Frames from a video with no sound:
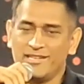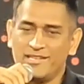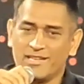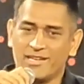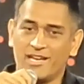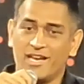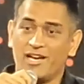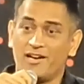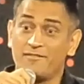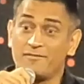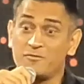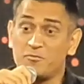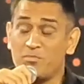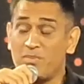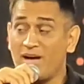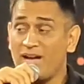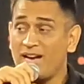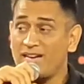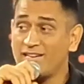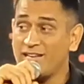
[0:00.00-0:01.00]
gloves,
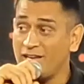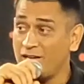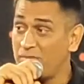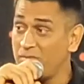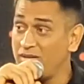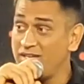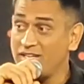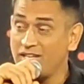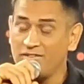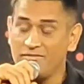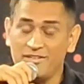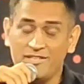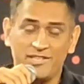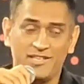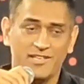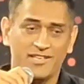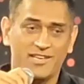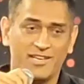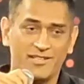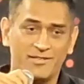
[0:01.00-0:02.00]
bat, helmet,
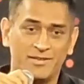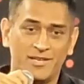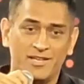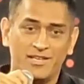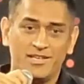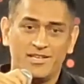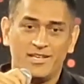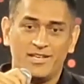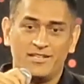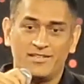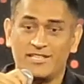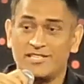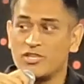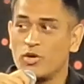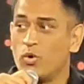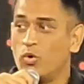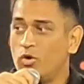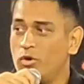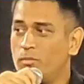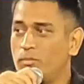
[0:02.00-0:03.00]
everything. And there's a
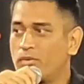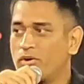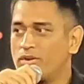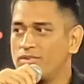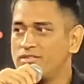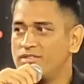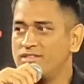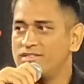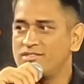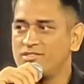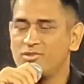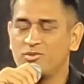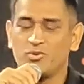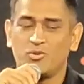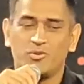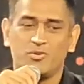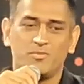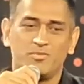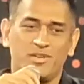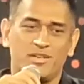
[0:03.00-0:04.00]
whole process,
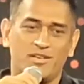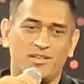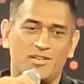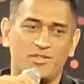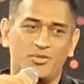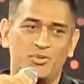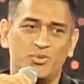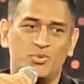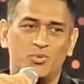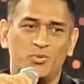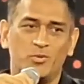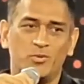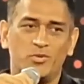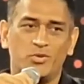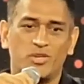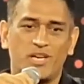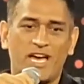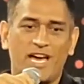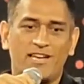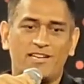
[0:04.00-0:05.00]
you
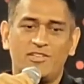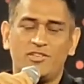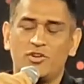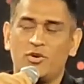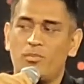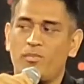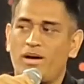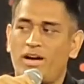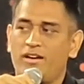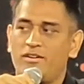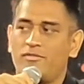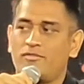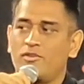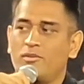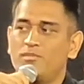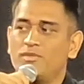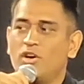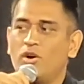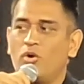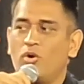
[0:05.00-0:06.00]
carry your mat
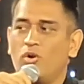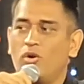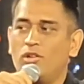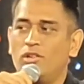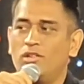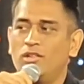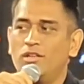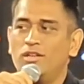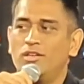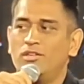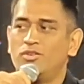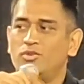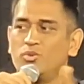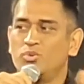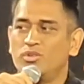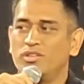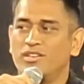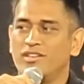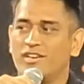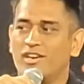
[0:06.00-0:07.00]
from the hall to
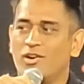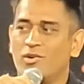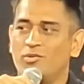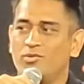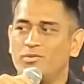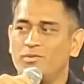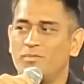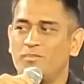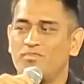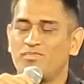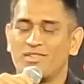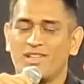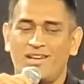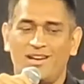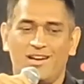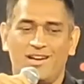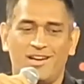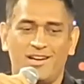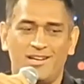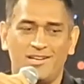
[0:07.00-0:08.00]
the ground
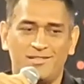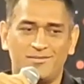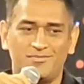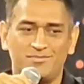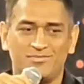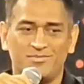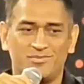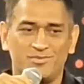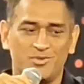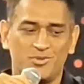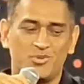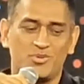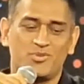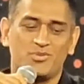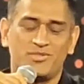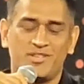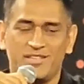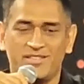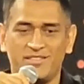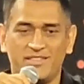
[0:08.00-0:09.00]
and you
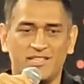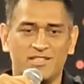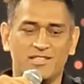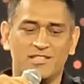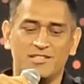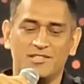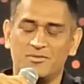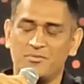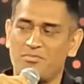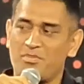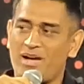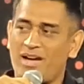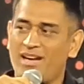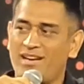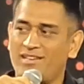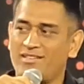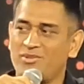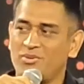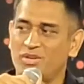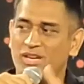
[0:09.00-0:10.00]
stick the
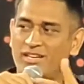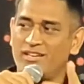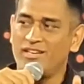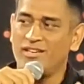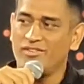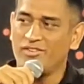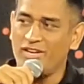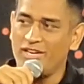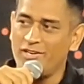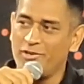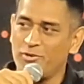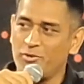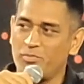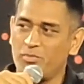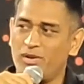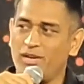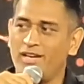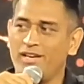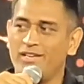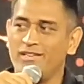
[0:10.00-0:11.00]
mat, you get it ready to
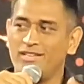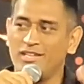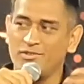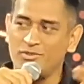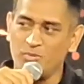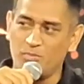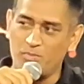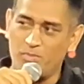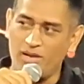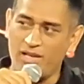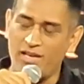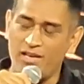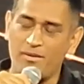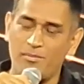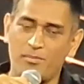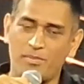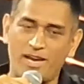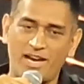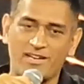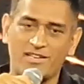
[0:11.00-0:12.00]
play, then you
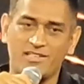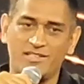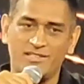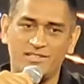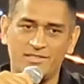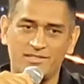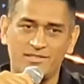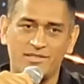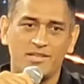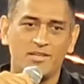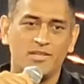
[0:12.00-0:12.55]
play, practice,